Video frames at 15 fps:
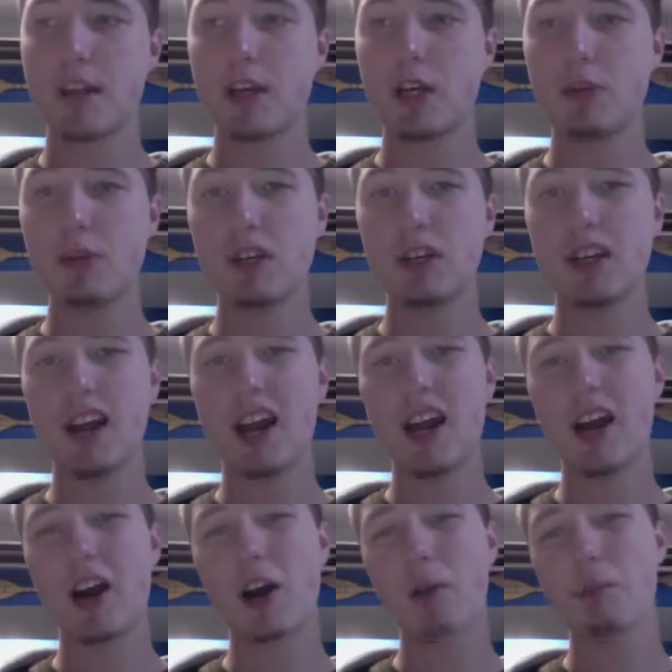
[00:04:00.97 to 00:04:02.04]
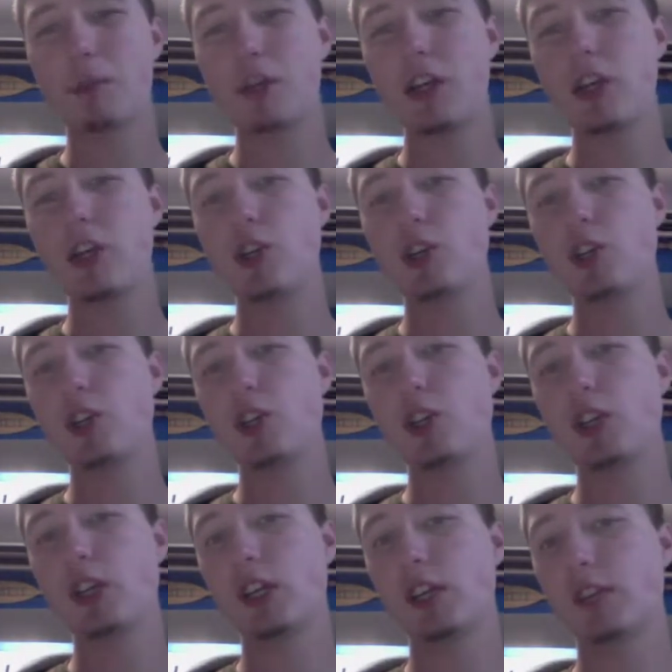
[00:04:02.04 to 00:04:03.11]
it'd be kind of
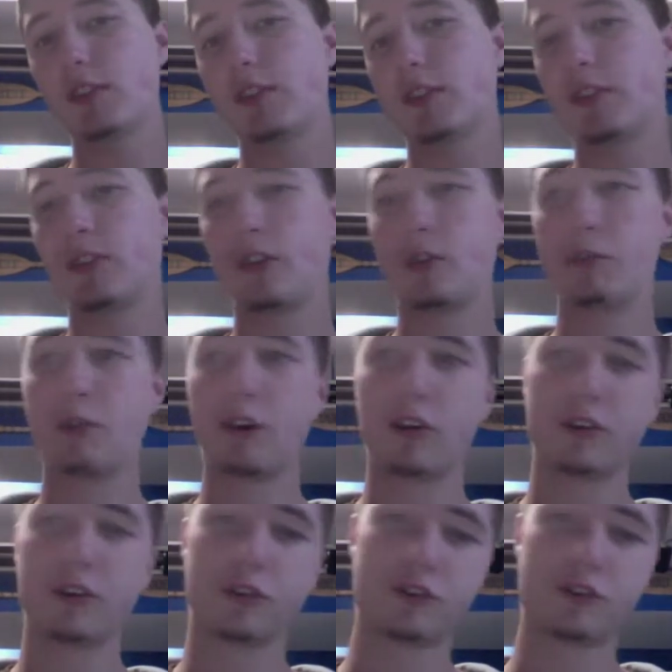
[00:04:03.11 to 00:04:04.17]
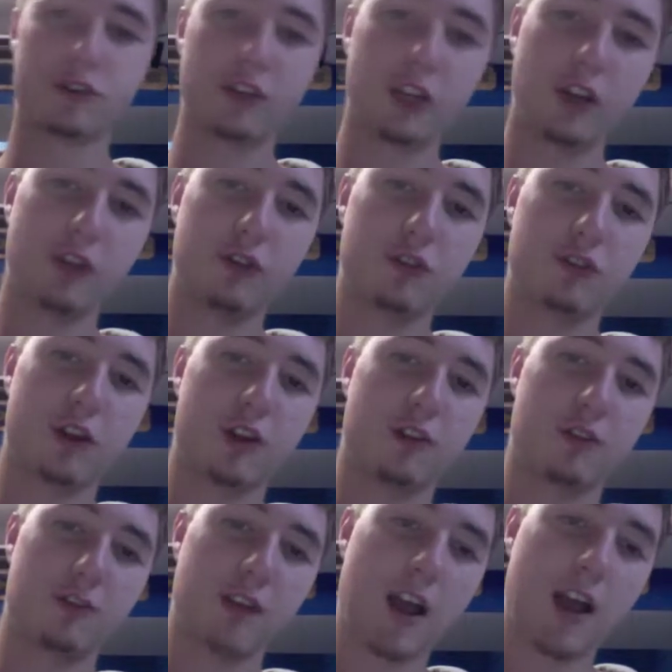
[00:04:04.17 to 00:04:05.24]
RPG-esque. So you build your skills, you try to
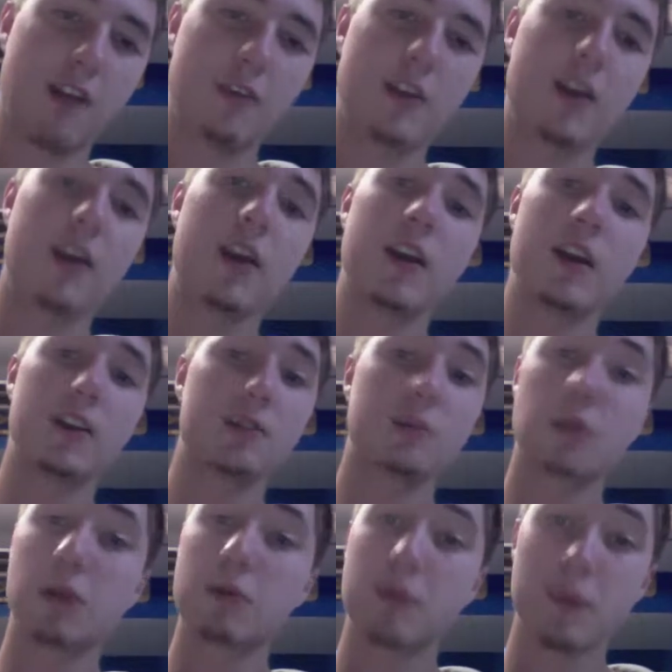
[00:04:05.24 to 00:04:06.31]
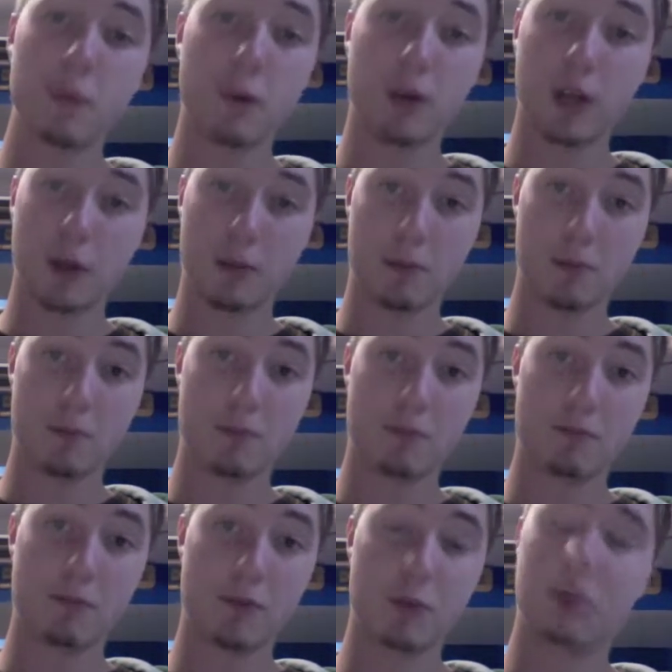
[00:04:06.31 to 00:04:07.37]
survive. Sometimes people would come,
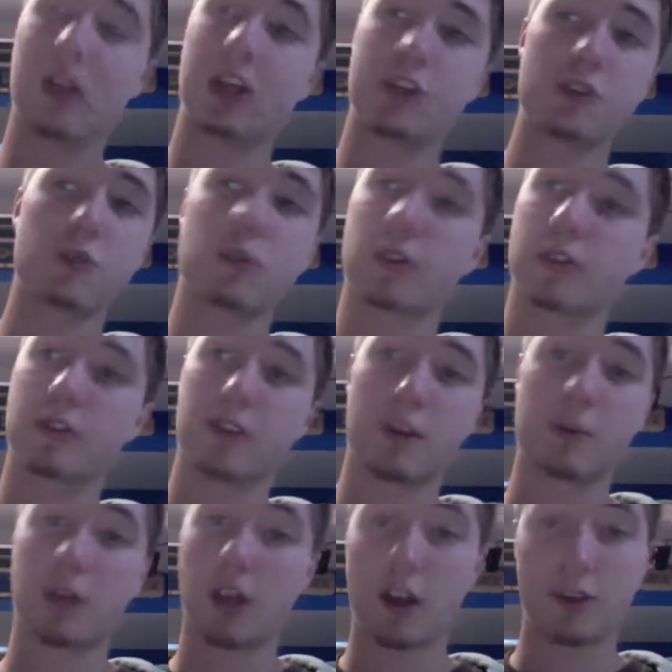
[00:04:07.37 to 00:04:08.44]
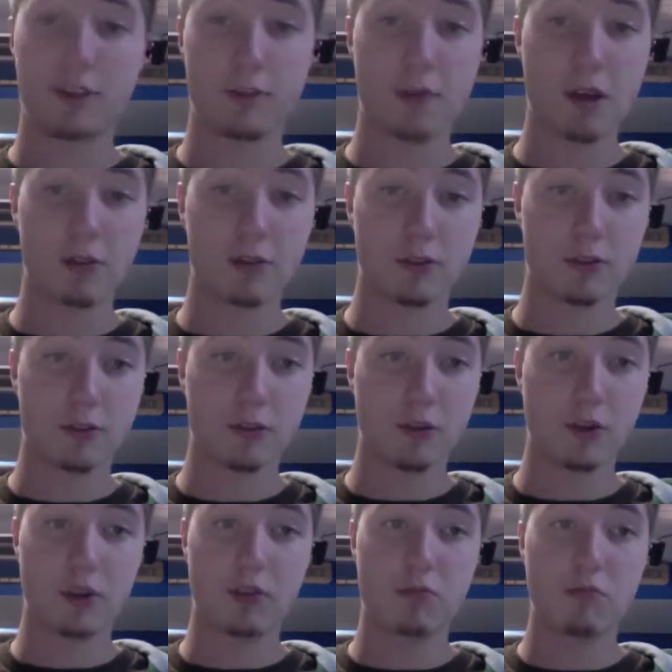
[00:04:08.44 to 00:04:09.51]
they'd be like tourists, they'd be lost in the mountains. You
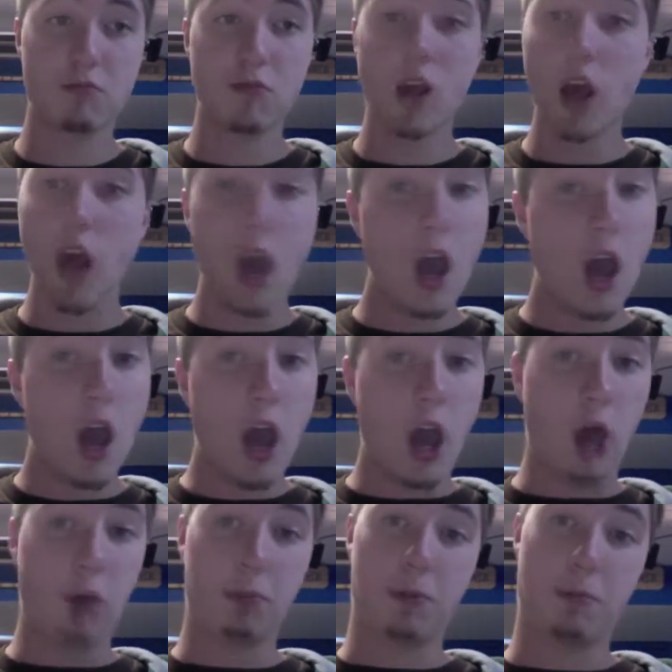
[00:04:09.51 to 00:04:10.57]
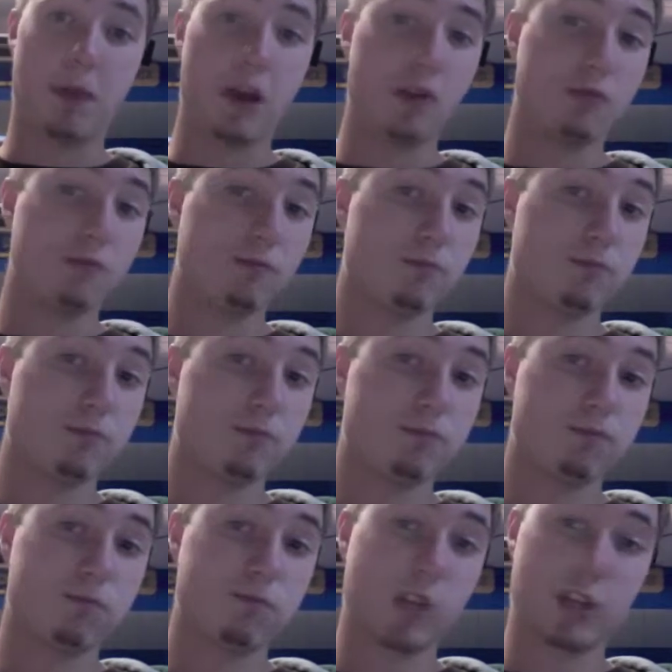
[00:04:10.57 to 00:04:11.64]
could help them out,
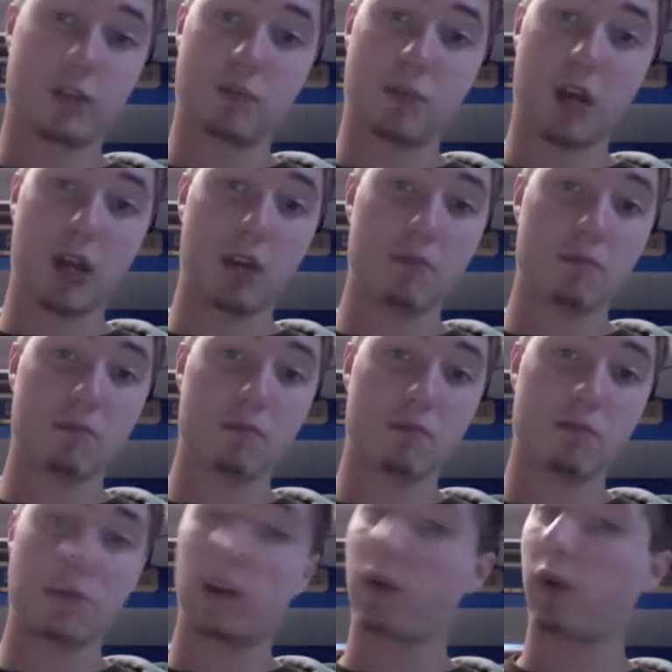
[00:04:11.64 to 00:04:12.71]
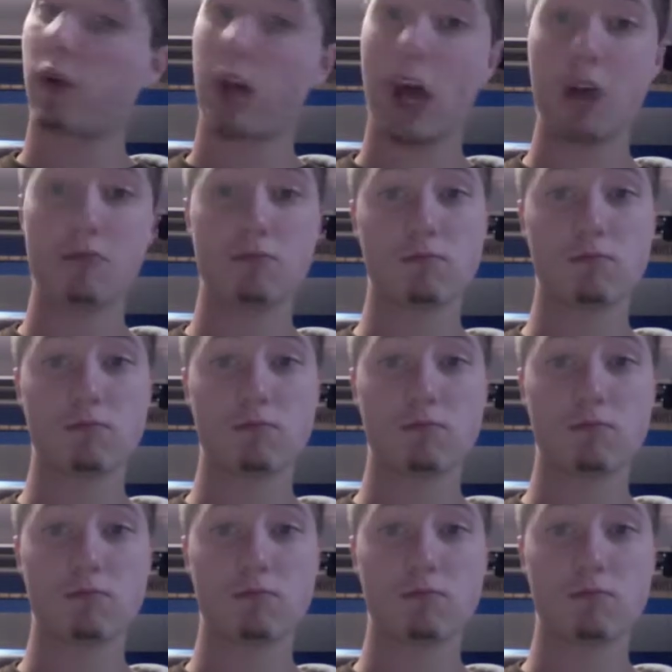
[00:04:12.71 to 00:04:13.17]
get some money, or not,